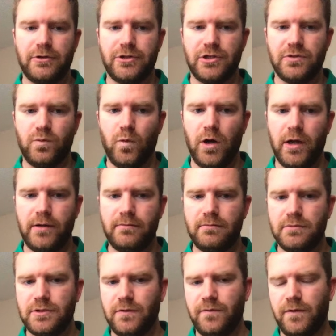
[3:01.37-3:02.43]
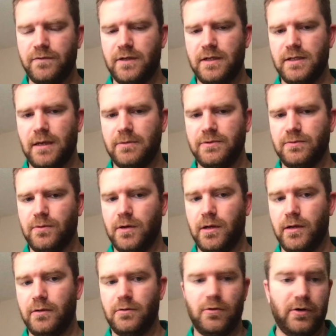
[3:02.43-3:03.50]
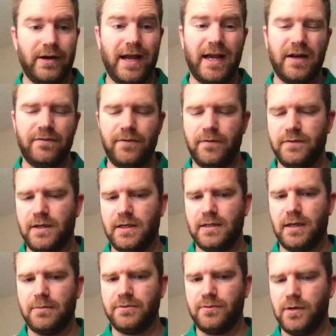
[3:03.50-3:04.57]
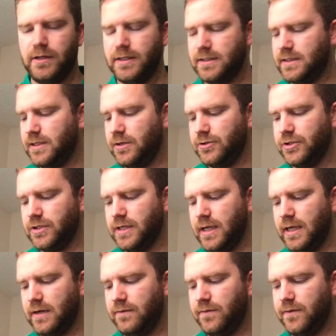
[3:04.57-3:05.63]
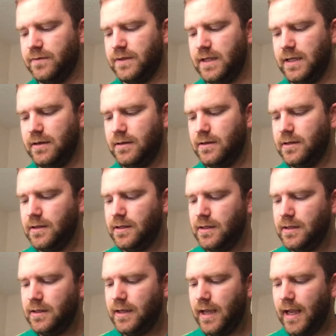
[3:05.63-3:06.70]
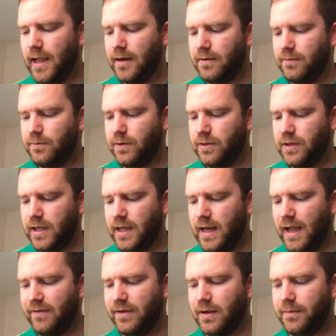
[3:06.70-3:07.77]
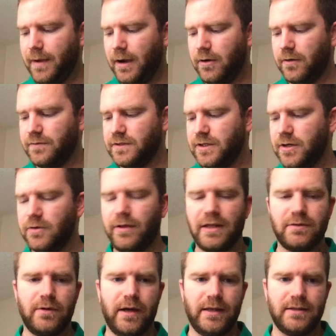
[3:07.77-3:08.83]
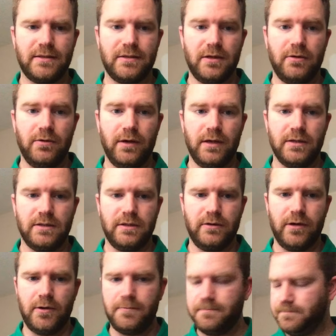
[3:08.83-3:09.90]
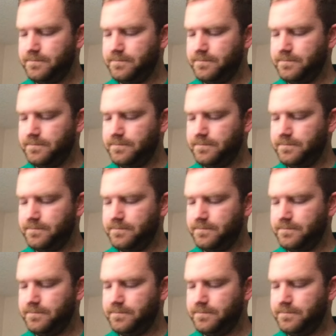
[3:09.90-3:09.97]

is just 1, so 15 times 1, or negative 15 times 1 is still just negative 15. And with it having a power of 0, that's why its degree is 0.